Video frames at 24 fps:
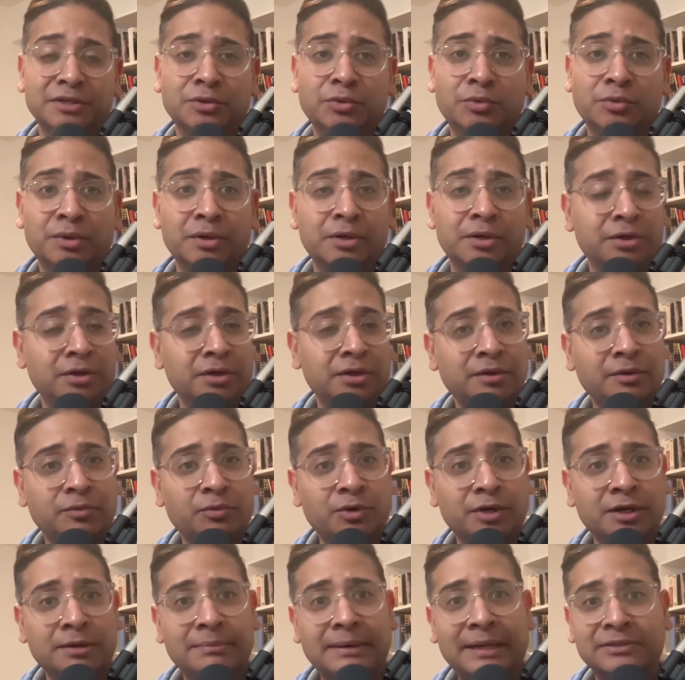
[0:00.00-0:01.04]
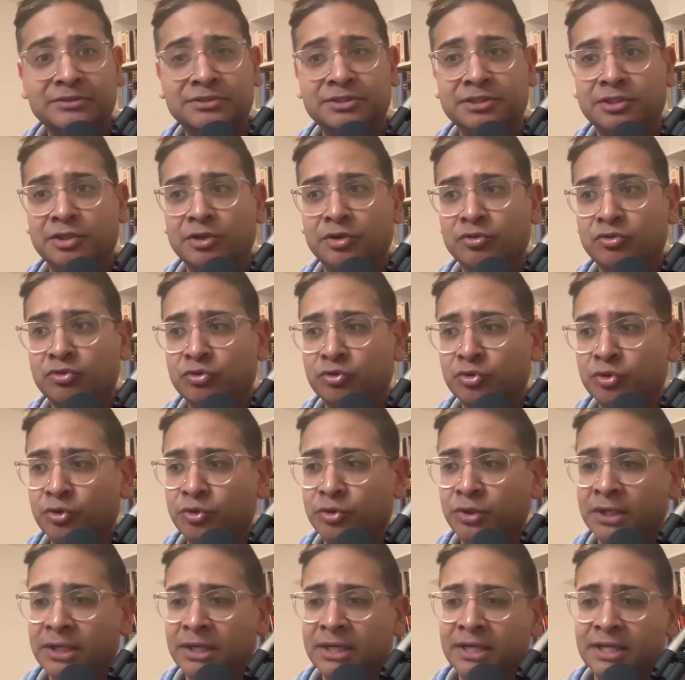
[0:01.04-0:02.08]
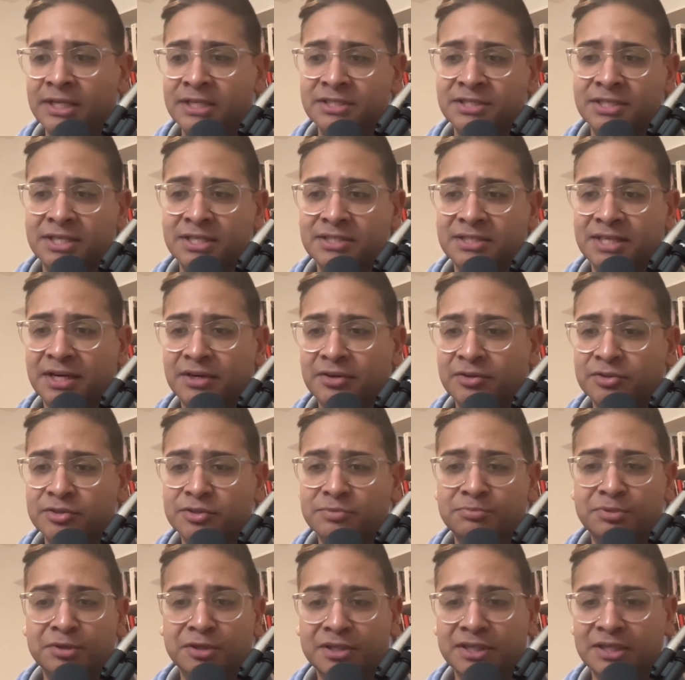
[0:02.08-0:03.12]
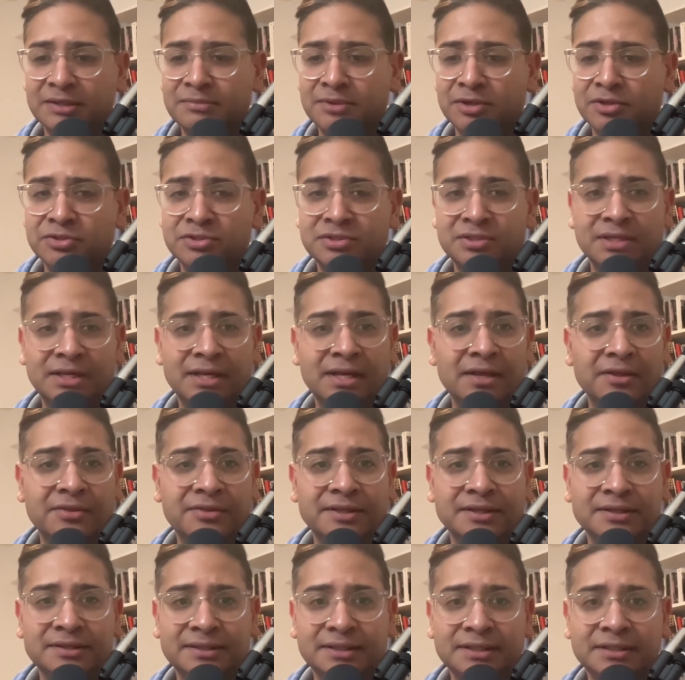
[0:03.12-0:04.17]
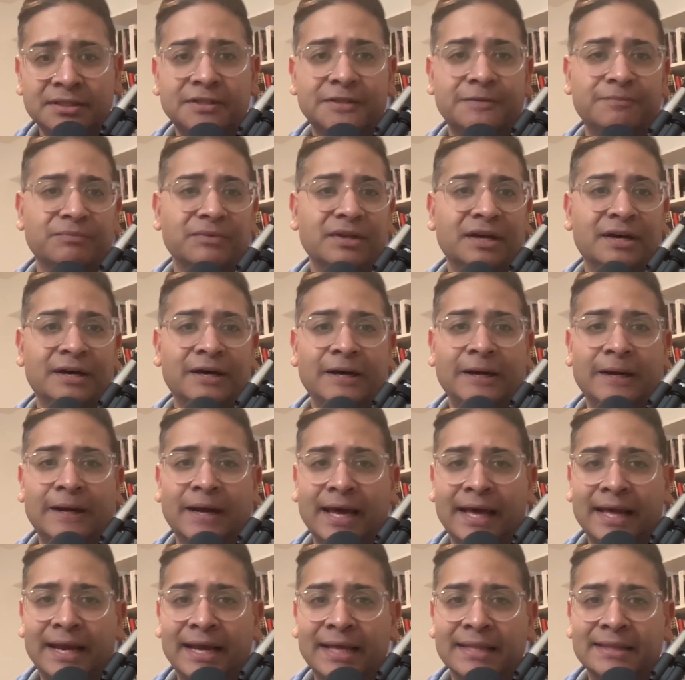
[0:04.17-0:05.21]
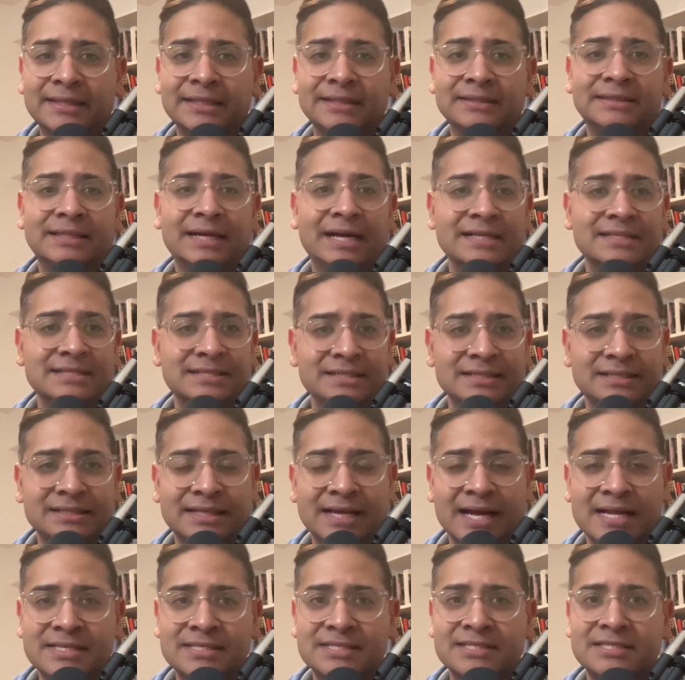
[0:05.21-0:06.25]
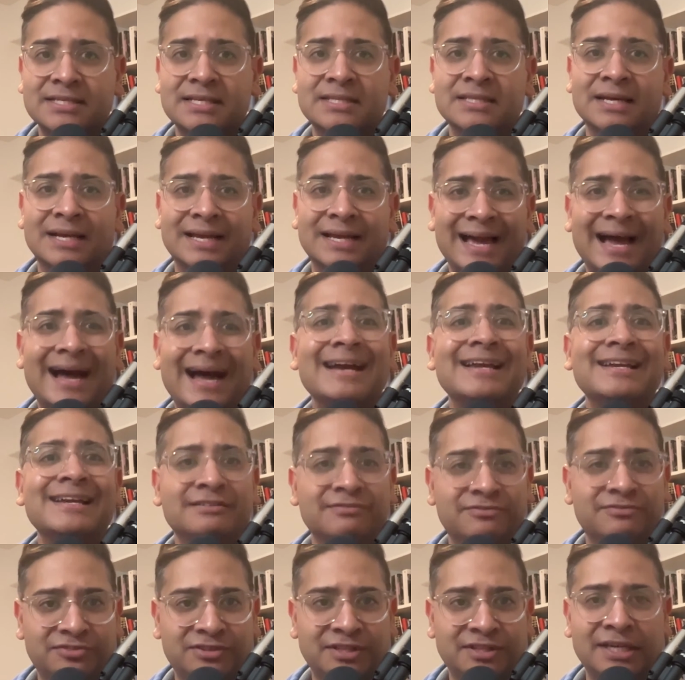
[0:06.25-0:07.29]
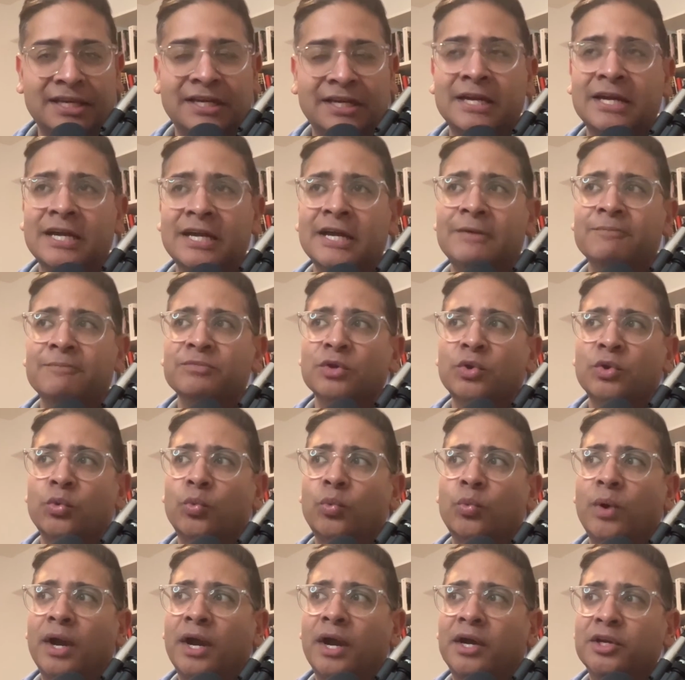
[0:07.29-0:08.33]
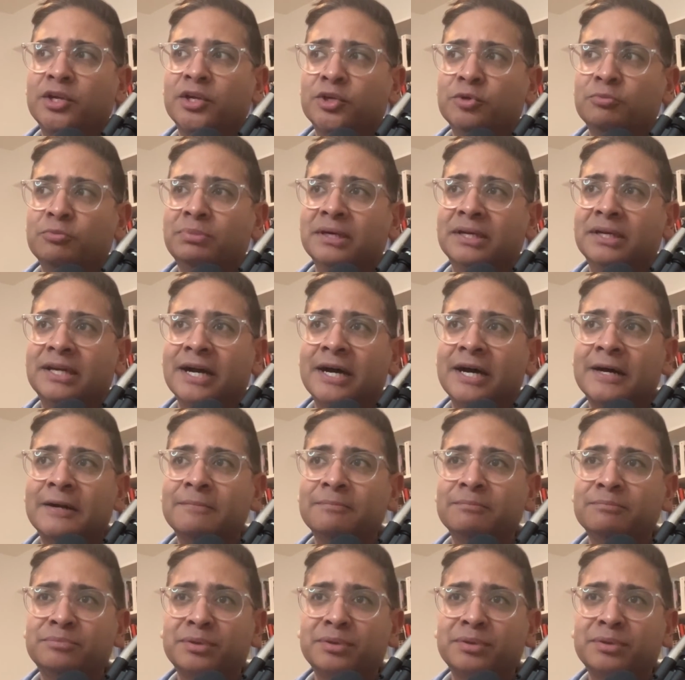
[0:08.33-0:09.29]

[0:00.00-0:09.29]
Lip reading: We're about to go through Scazzero's book, Emotionally Healthy Leader, and I think that's it. That's the kind of thing where you become